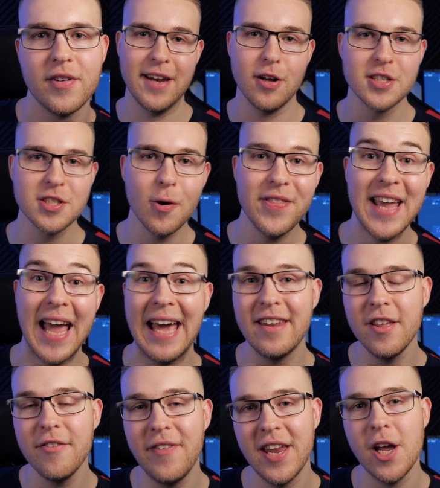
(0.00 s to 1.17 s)
And also at the end of
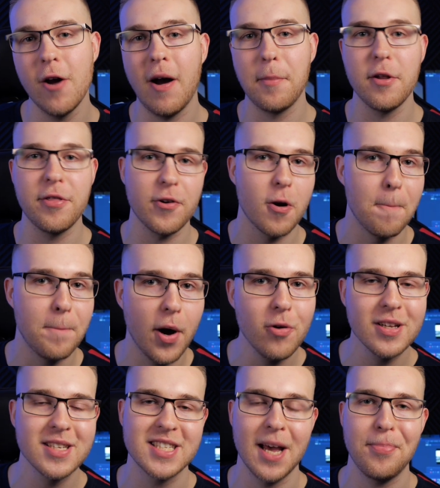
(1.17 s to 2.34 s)
the video, I'm gonna throw in a
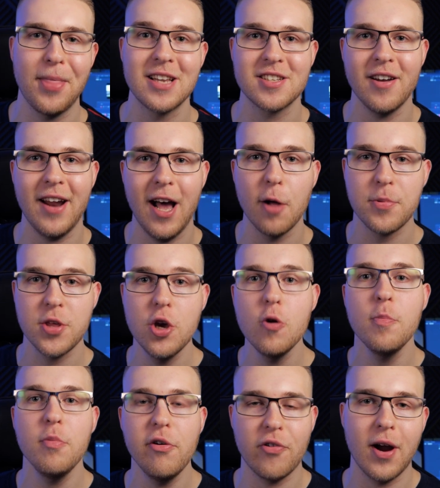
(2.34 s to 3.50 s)
bonus tip that's gonna help you
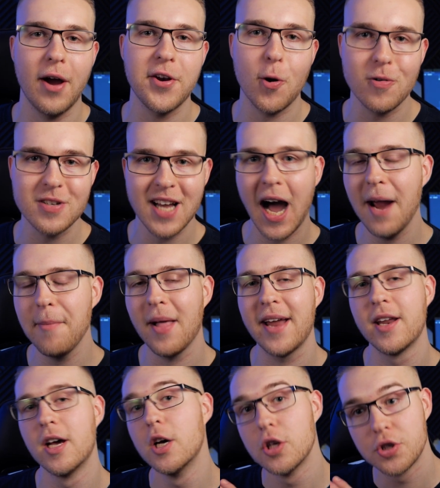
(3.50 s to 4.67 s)
move around your
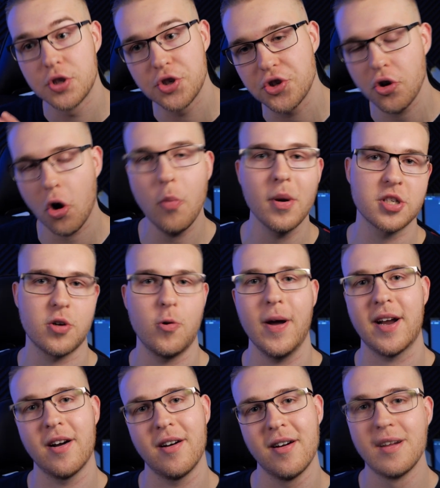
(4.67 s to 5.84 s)
timeline so much quicker.